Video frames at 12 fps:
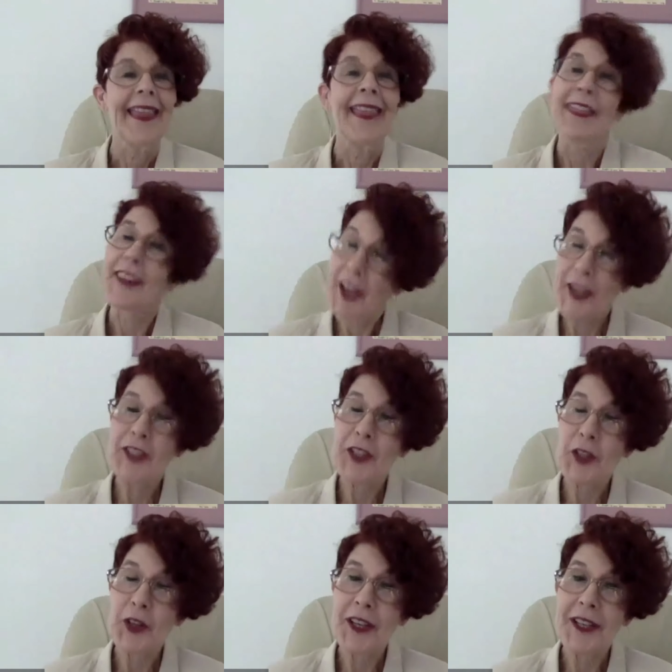The
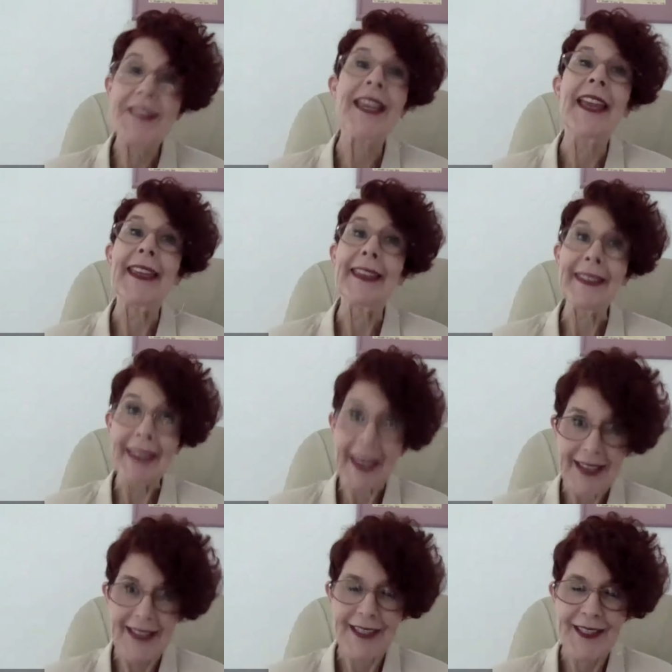answer is
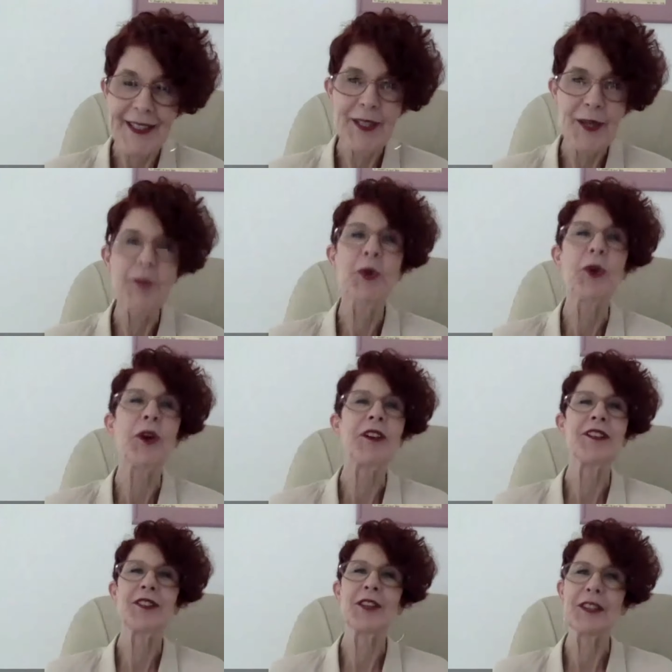yes. It's
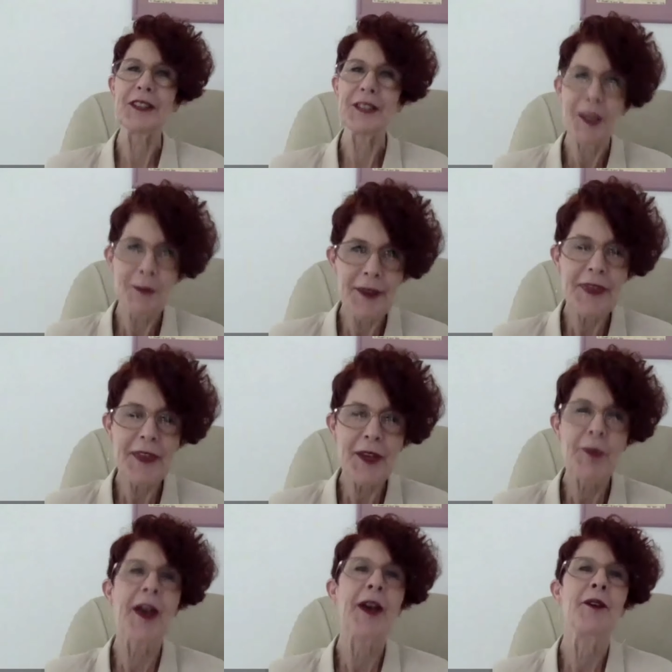important to limit the
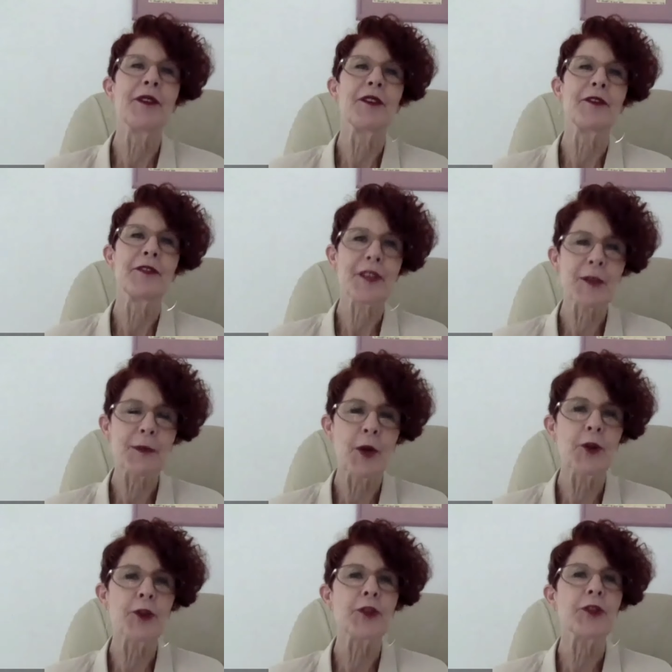amount of
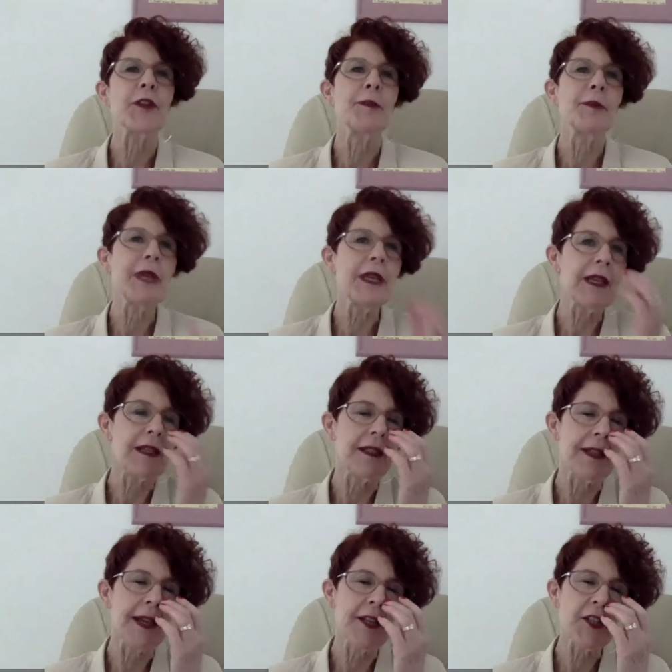exposure to the media,
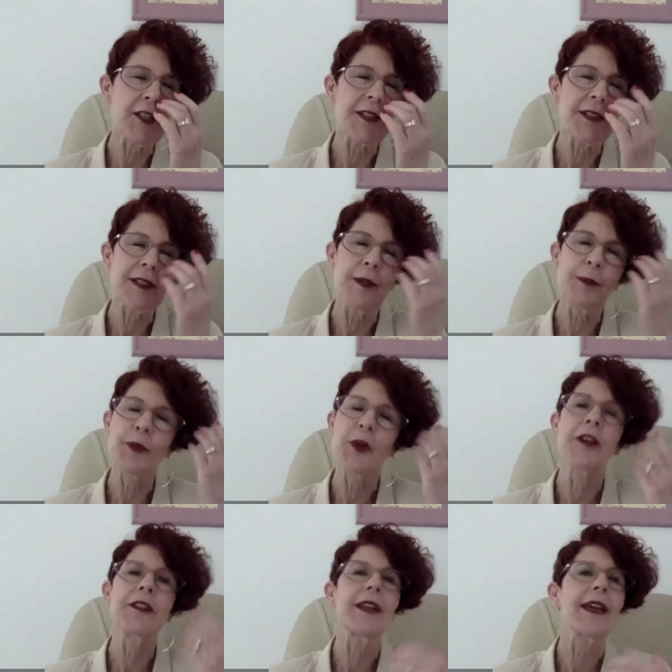not just
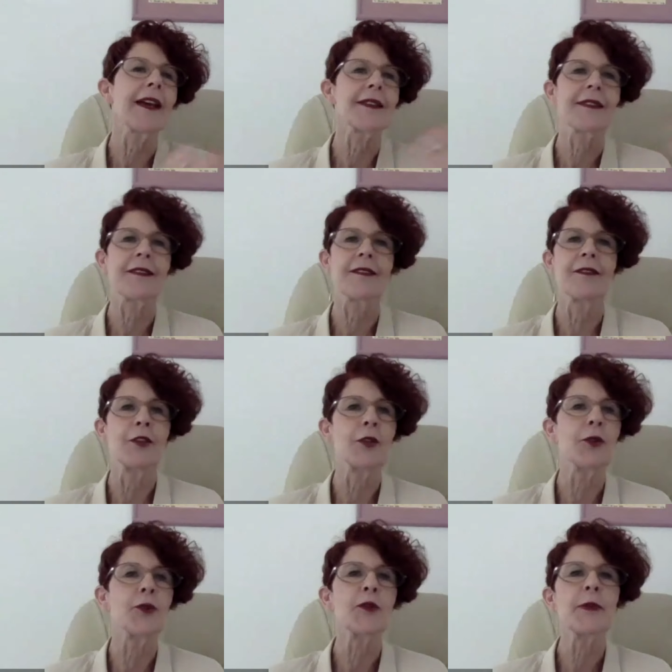broadcast
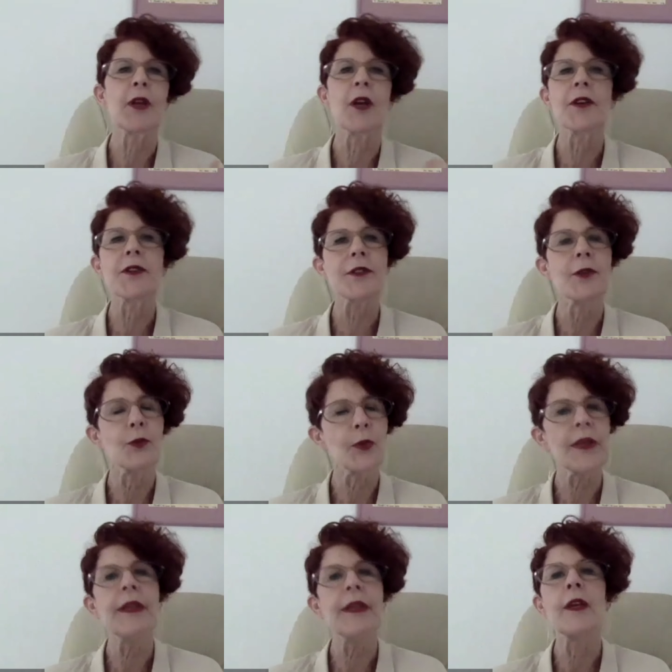news, but also
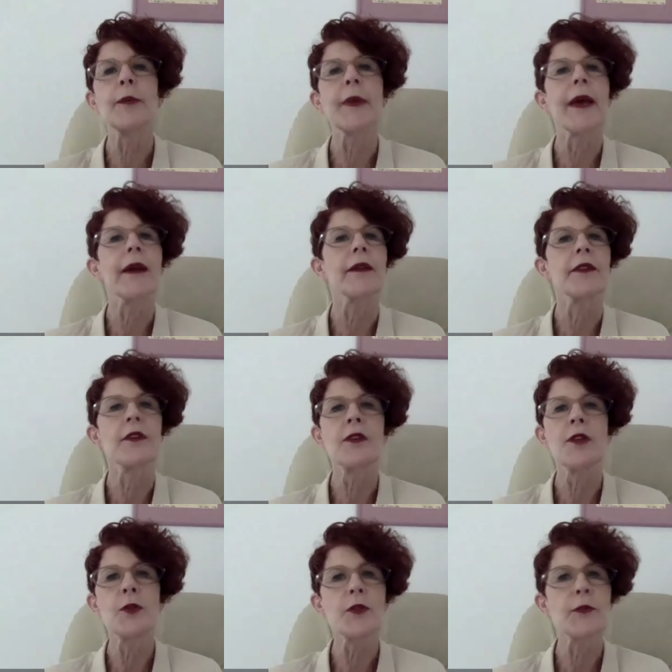reading about it, the
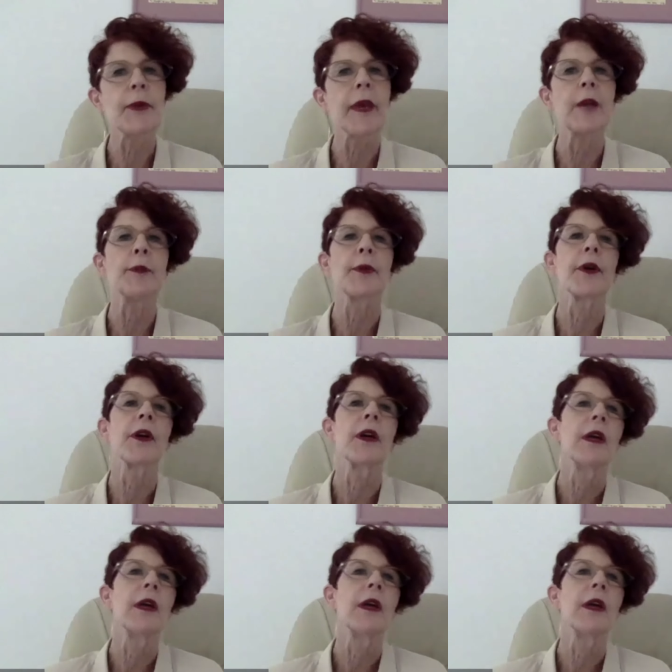newspaper,